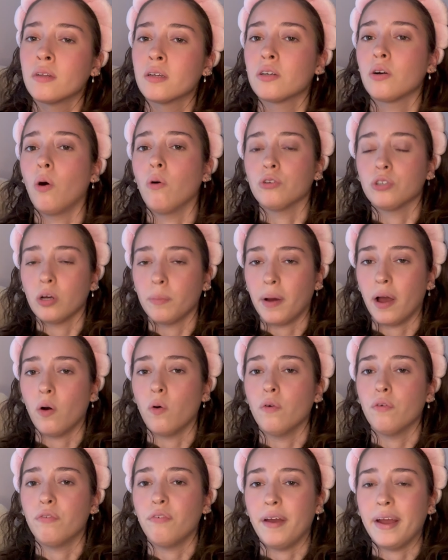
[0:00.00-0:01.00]
goes on my
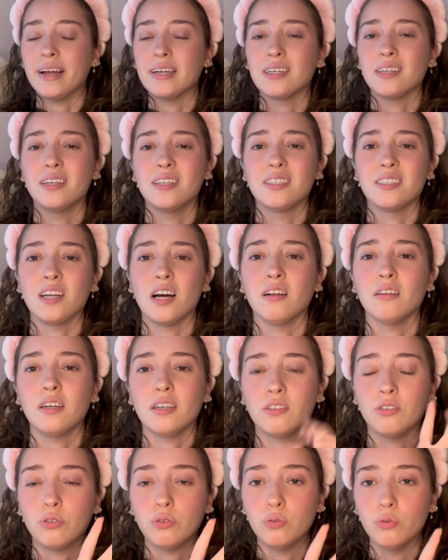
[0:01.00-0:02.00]
whole face and it's not
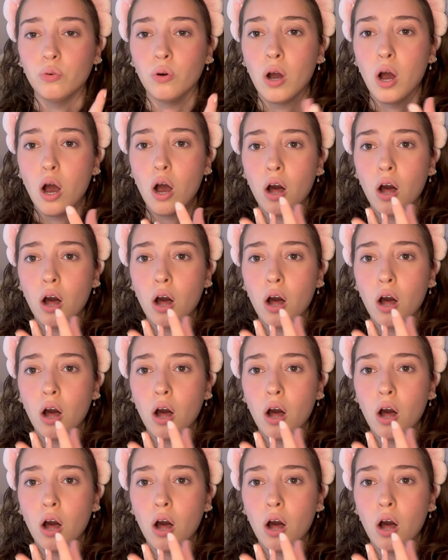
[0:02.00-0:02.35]
like too